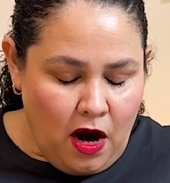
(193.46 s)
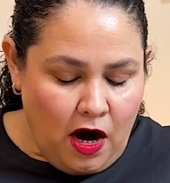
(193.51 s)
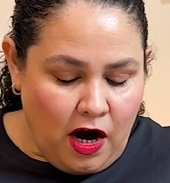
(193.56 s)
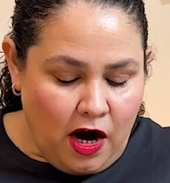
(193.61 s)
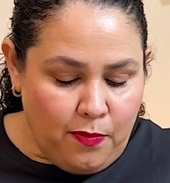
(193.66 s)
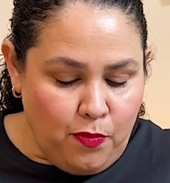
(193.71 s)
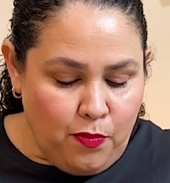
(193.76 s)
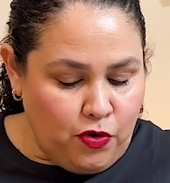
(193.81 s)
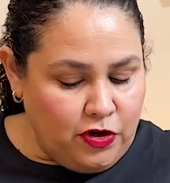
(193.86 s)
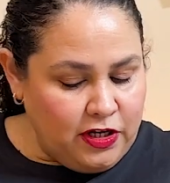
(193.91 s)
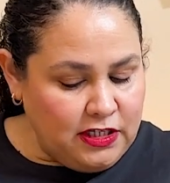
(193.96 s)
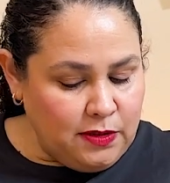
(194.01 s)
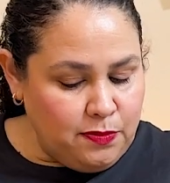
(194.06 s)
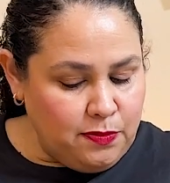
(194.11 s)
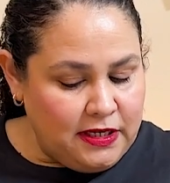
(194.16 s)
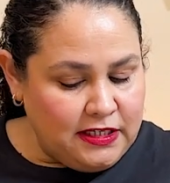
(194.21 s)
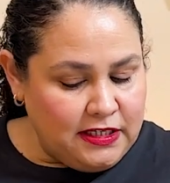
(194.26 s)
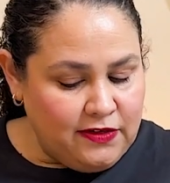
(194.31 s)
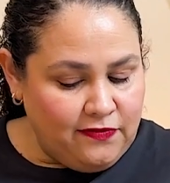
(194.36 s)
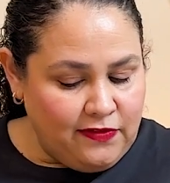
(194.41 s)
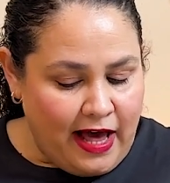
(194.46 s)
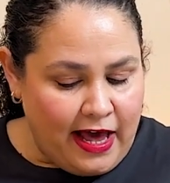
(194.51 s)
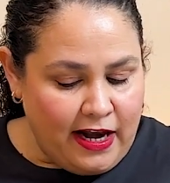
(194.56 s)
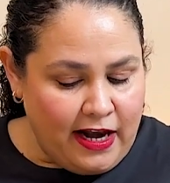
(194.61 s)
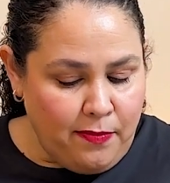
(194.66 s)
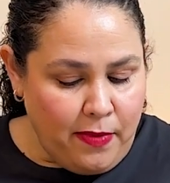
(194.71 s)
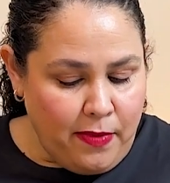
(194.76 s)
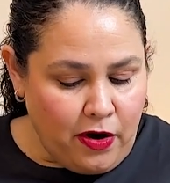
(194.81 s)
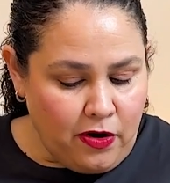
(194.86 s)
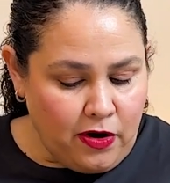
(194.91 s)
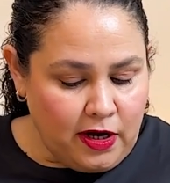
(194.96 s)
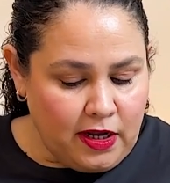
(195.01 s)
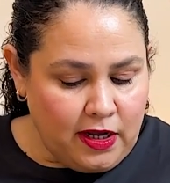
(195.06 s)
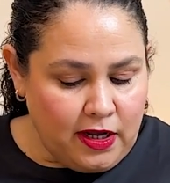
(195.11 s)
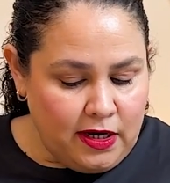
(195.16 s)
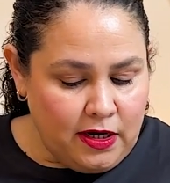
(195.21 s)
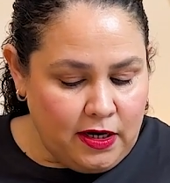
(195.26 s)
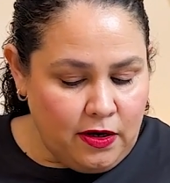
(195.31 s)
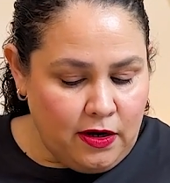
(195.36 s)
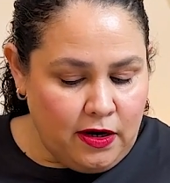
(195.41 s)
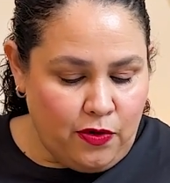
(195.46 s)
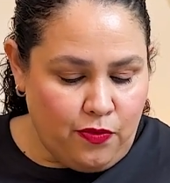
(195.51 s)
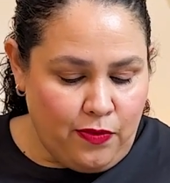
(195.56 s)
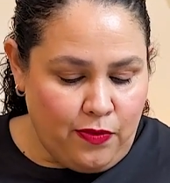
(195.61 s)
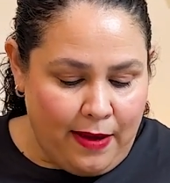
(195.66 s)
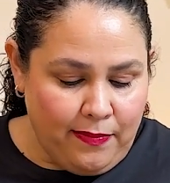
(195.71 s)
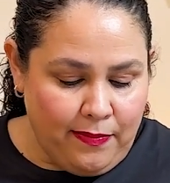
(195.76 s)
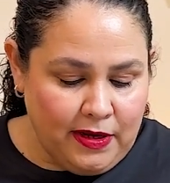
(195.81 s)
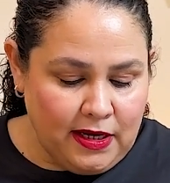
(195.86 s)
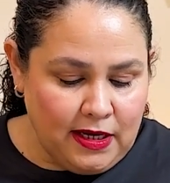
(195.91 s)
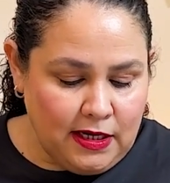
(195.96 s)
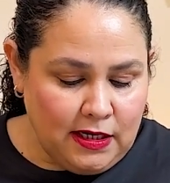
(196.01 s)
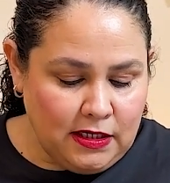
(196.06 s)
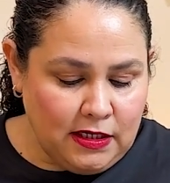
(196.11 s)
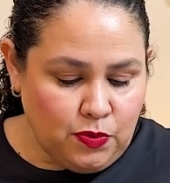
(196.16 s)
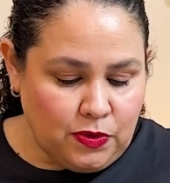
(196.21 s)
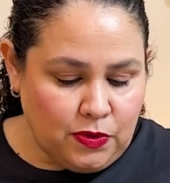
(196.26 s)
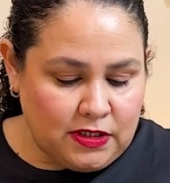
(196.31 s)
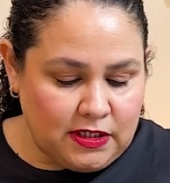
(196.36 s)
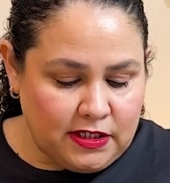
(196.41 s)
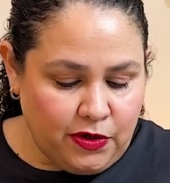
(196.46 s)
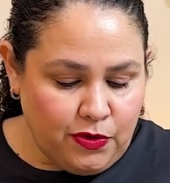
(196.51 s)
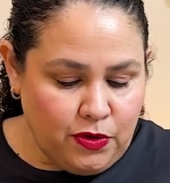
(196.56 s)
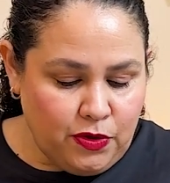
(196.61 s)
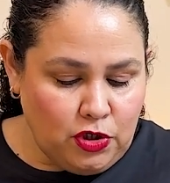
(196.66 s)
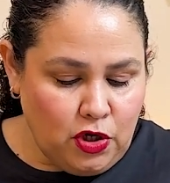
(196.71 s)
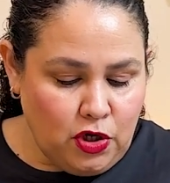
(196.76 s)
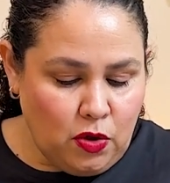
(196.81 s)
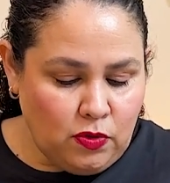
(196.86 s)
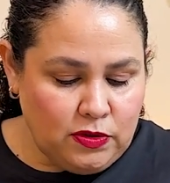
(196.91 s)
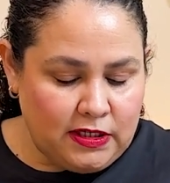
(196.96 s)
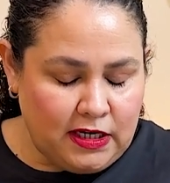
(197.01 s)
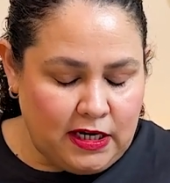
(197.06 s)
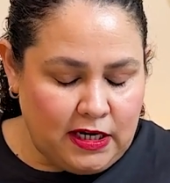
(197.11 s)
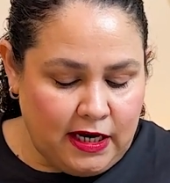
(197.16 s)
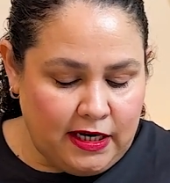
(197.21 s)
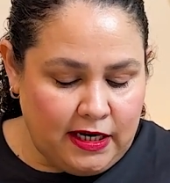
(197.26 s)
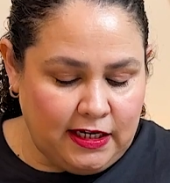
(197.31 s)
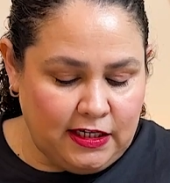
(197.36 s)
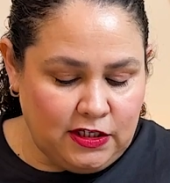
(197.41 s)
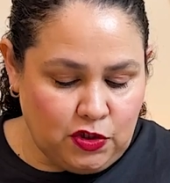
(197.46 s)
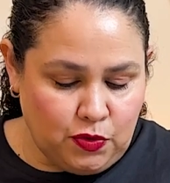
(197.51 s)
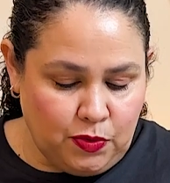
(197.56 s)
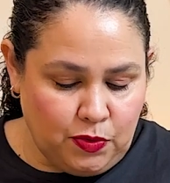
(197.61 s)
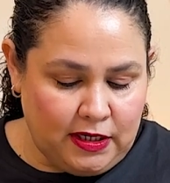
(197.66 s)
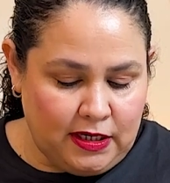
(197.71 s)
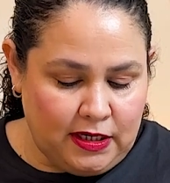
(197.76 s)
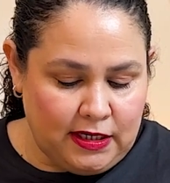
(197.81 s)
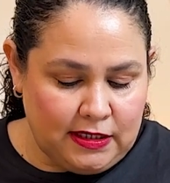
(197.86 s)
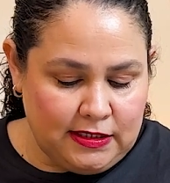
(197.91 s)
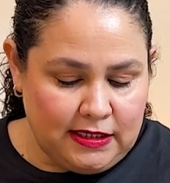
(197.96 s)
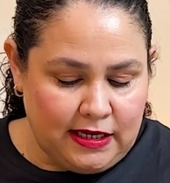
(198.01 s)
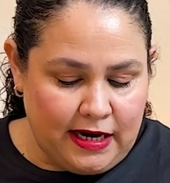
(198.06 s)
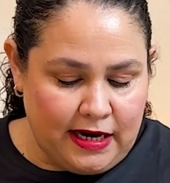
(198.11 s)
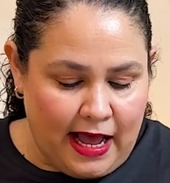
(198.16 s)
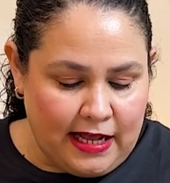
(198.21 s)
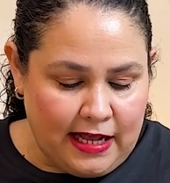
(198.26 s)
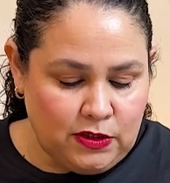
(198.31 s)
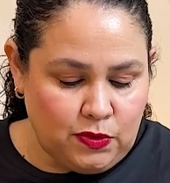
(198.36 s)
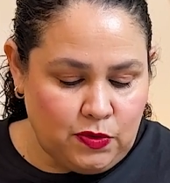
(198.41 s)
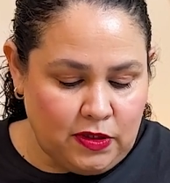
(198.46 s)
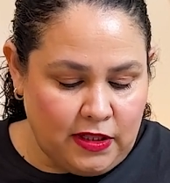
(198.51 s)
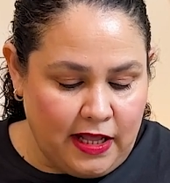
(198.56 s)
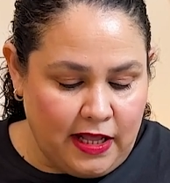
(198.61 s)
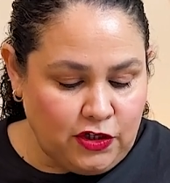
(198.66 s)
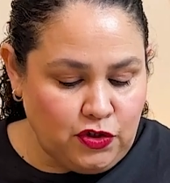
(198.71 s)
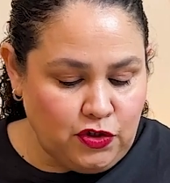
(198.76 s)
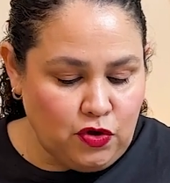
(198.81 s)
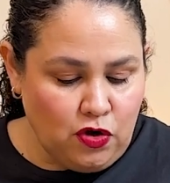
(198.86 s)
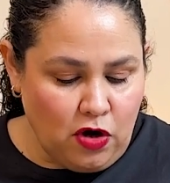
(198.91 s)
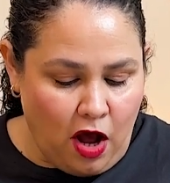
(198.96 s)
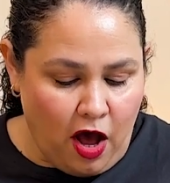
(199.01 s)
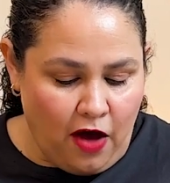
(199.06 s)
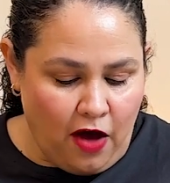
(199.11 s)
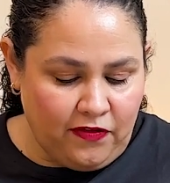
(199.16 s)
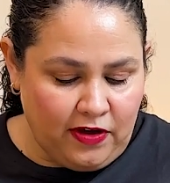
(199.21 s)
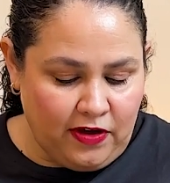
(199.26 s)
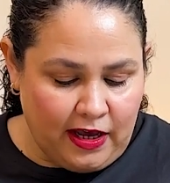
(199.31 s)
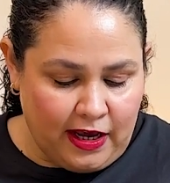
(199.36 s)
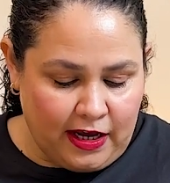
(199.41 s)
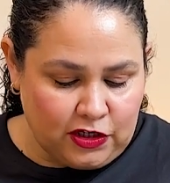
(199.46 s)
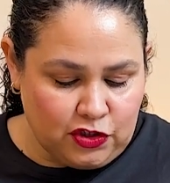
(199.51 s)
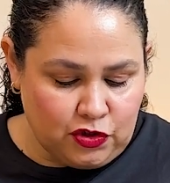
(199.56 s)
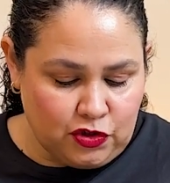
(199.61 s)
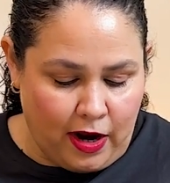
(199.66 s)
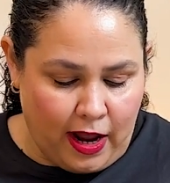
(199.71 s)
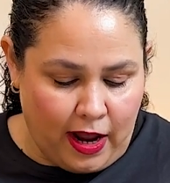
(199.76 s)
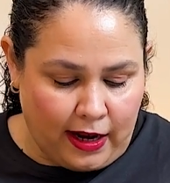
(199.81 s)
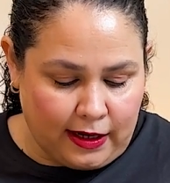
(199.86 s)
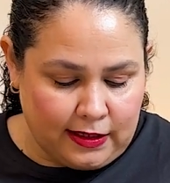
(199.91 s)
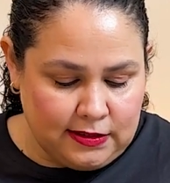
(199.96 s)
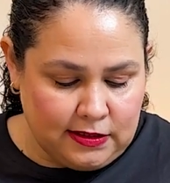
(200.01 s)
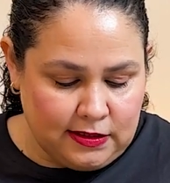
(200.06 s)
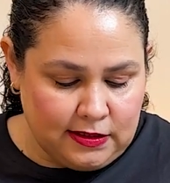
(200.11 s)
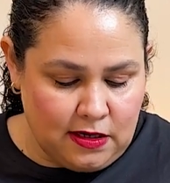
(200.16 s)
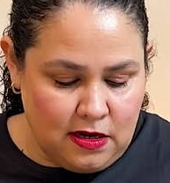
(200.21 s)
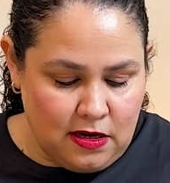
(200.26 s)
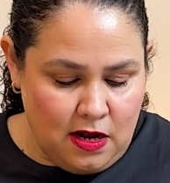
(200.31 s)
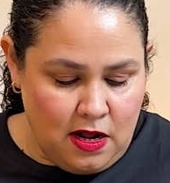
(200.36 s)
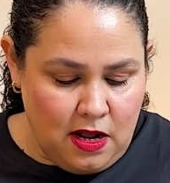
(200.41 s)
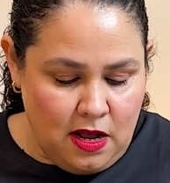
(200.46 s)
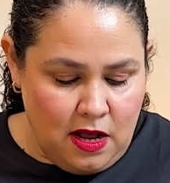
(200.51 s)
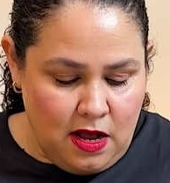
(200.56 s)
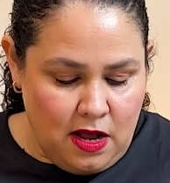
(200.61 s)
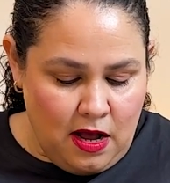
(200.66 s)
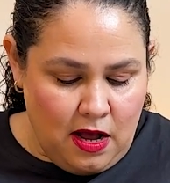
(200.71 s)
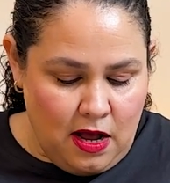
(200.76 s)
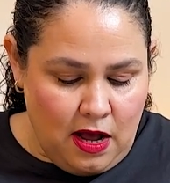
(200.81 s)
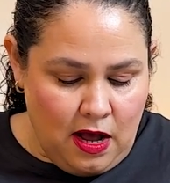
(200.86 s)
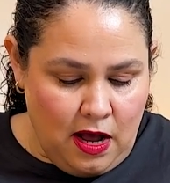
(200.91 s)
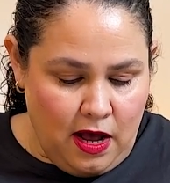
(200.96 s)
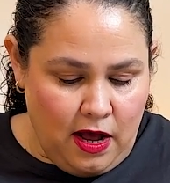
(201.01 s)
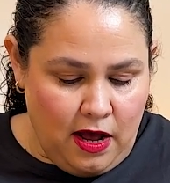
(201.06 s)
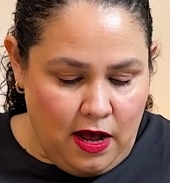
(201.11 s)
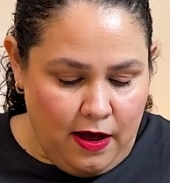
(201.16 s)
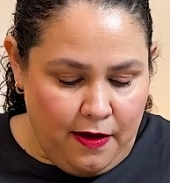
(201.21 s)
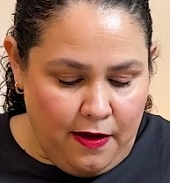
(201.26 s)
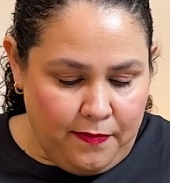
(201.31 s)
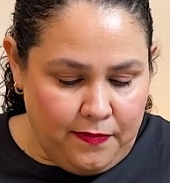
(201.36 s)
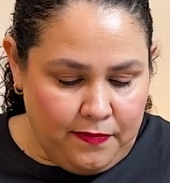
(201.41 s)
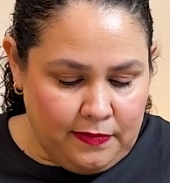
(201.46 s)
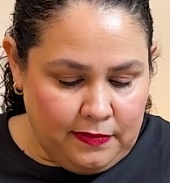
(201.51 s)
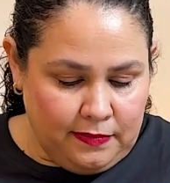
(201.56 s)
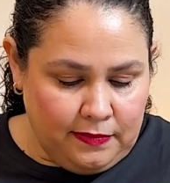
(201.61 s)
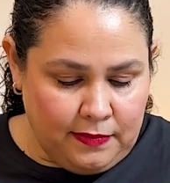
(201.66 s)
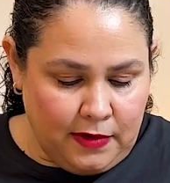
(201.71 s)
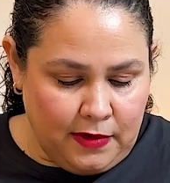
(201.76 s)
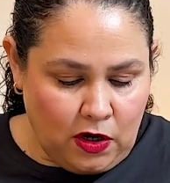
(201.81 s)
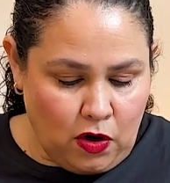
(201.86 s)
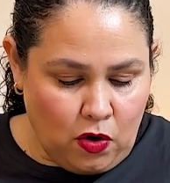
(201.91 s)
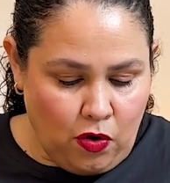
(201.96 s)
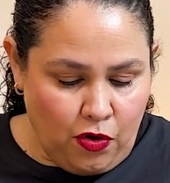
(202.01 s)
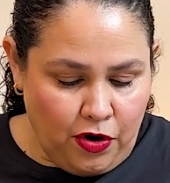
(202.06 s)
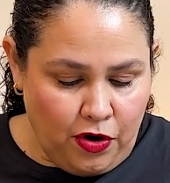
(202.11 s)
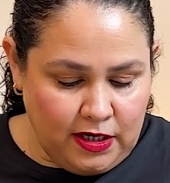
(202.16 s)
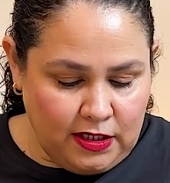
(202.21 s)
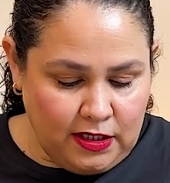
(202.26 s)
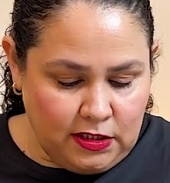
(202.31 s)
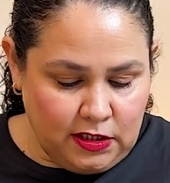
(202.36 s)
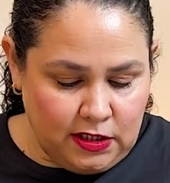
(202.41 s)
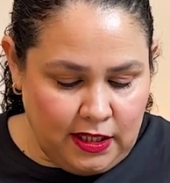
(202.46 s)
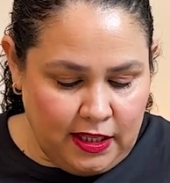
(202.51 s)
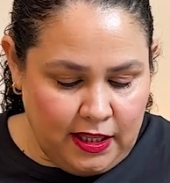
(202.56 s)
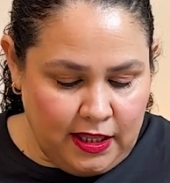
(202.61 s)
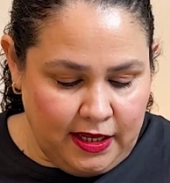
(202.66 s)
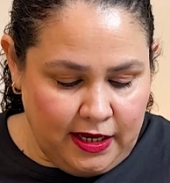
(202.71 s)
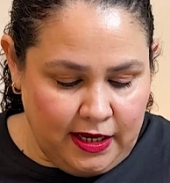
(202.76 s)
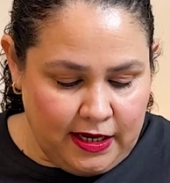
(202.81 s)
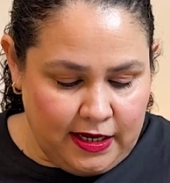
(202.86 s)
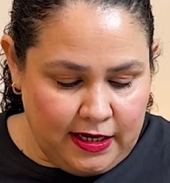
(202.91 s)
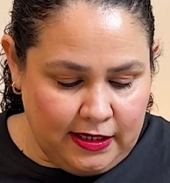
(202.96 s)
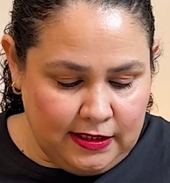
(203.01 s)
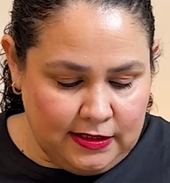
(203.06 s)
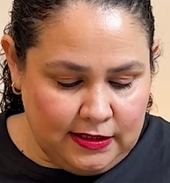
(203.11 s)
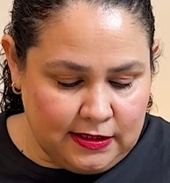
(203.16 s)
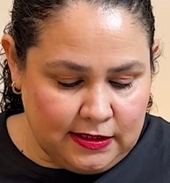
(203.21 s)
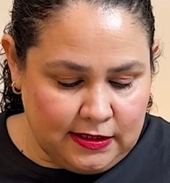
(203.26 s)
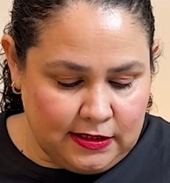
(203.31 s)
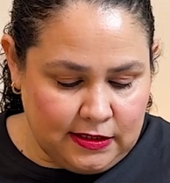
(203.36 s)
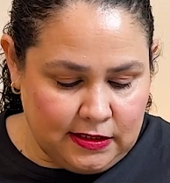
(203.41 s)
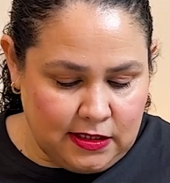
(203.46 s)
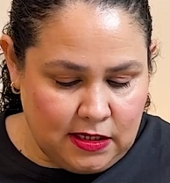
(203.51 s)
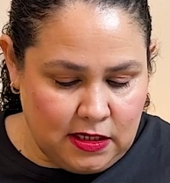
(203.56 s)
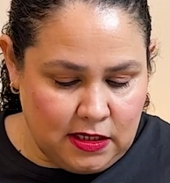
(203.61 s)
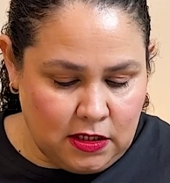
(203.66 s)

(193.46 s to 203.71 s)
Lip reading: harmonious blend of Latin American Arabicas with cereal notes and honeyed sweetness enhanced with natural coffee extracts. According to this,